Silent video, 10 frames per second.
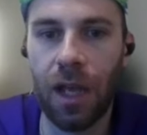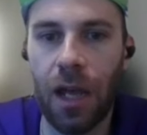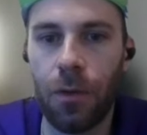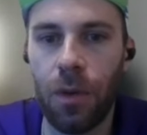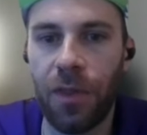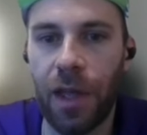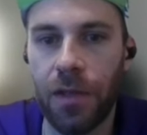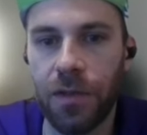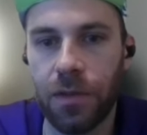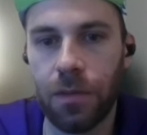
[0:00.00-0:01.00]
okay, I will
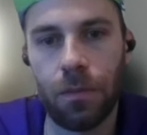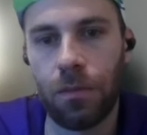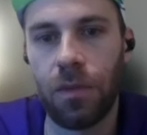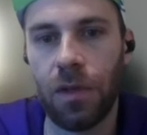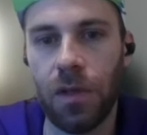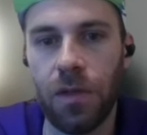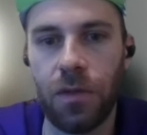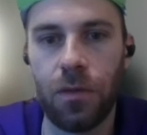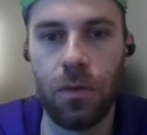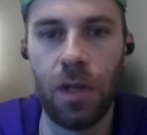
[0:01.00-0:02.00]
test
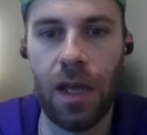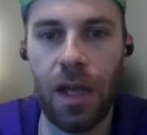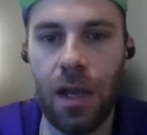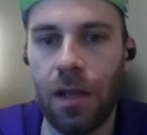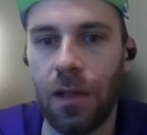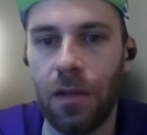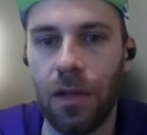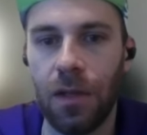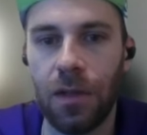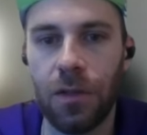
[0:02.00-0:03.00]
this today
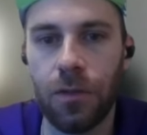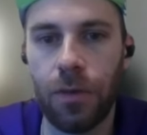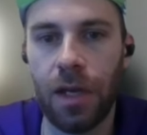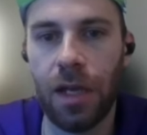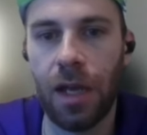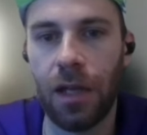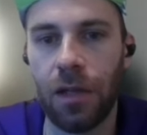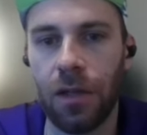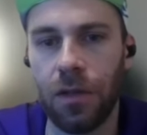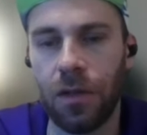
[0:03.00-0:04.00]
in this way,
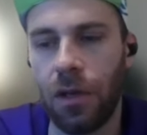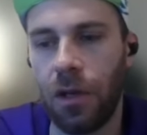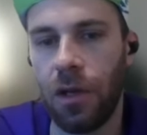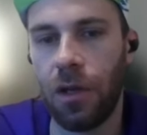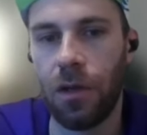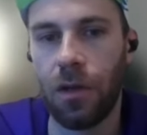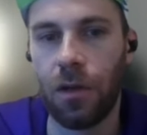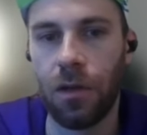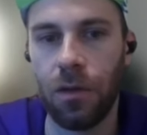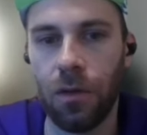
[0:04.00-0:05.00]
and
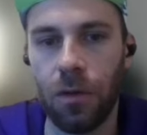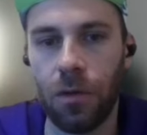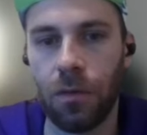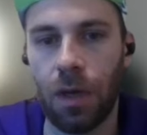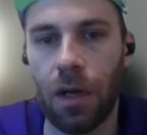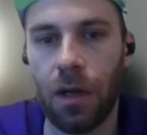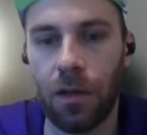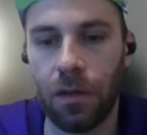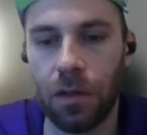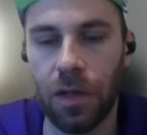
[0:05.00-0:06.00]
you know
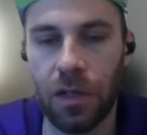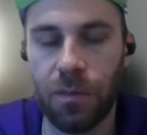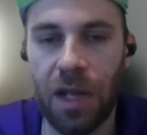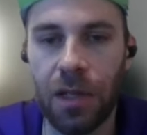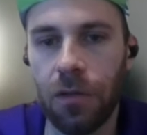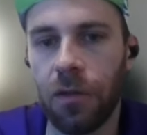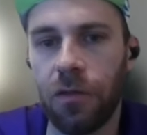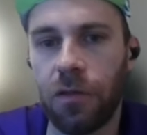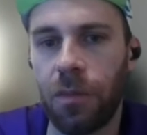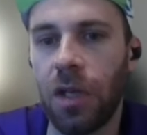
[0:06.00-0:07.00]
there's plenty of
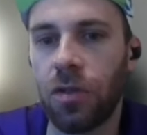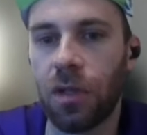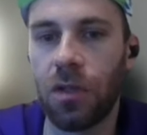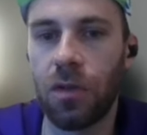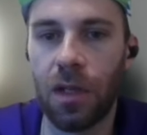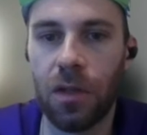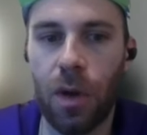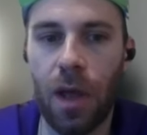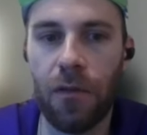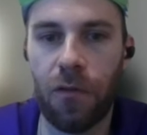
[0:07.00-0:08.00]
information that you can
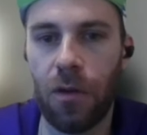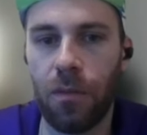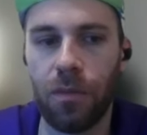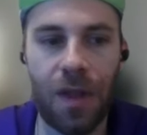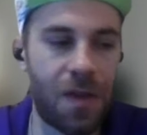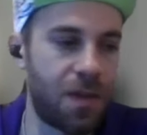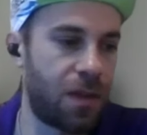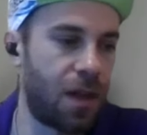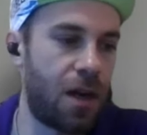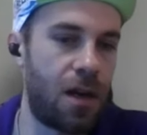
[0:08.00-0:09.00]
derive from tests
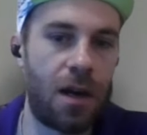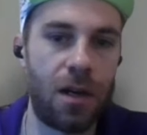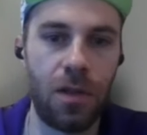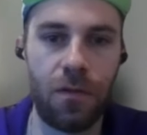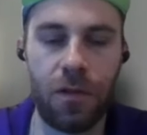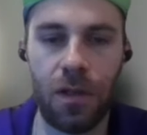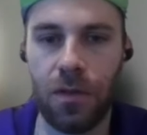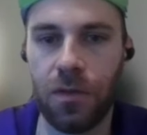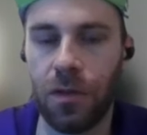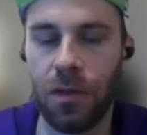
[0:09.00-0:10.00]
that are
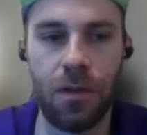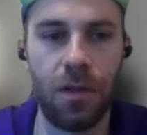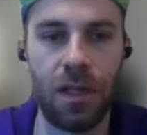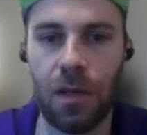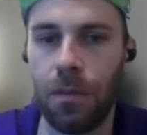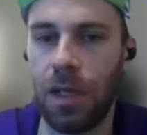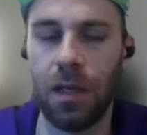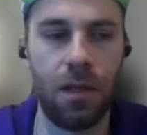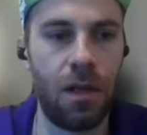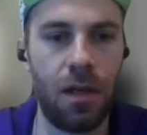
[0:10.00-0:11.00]
different, so it can
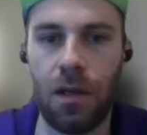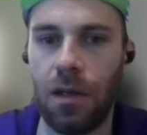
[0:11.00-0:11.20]
be